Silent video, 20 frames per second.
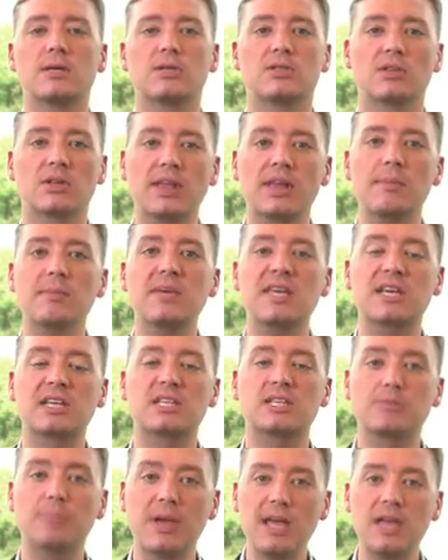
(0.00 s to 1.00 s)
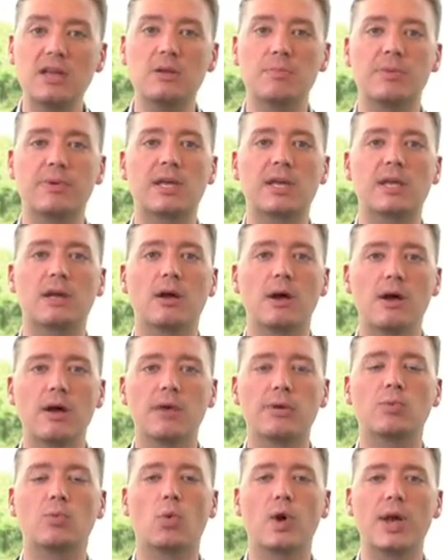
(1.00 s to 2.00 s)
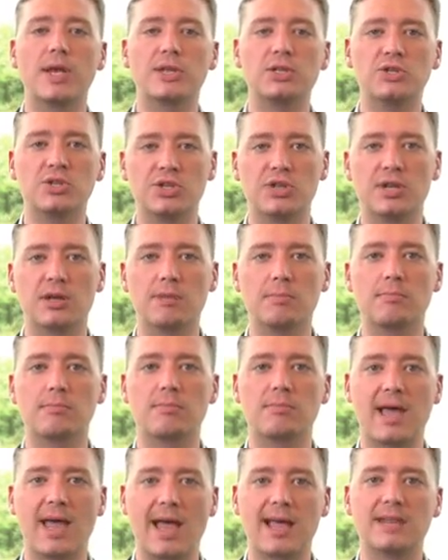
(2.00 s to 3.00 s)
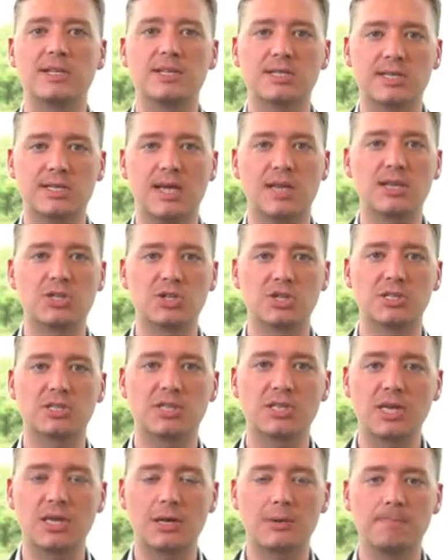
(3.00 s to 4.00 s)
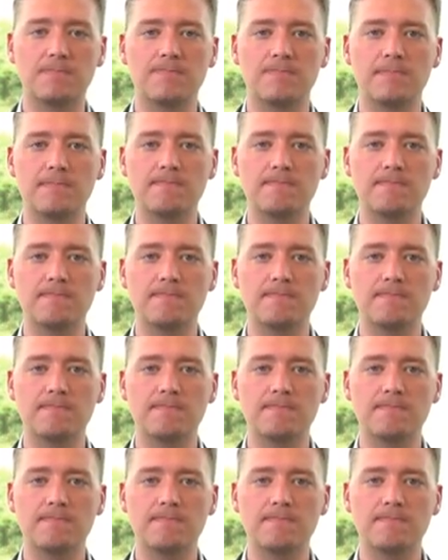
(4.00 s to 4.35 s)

So let me expand a bit on what Jim had to say just then.